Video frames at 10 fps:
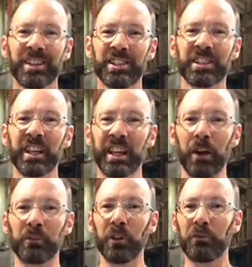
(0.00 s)
Just think
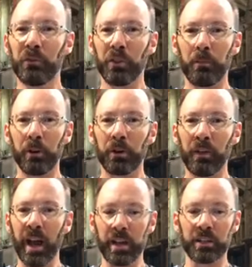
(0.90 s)
how different the book
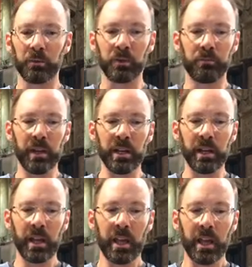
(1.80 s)
of Acts would have
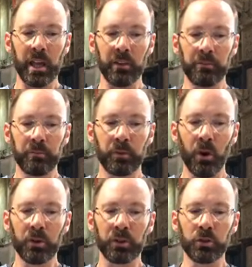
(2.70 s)
been if
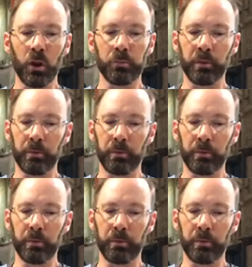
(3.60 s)
God had not